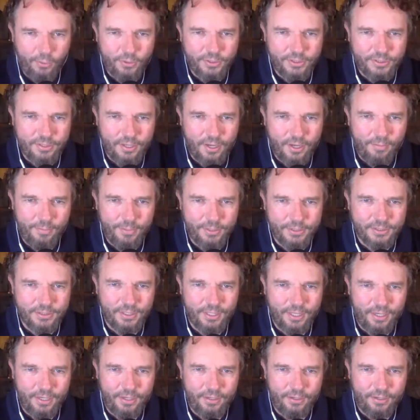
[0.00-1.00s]
is Thomas
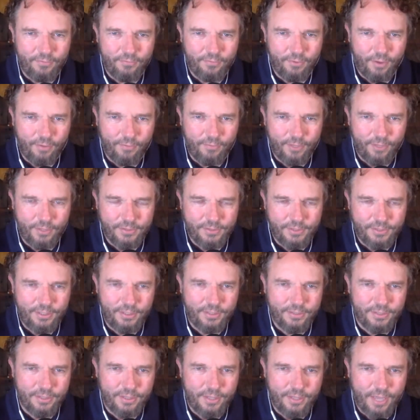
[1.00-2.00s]
Lennon involved? I see
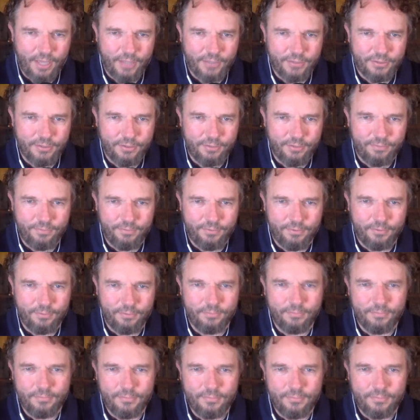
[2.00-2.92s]
he's attached to the film.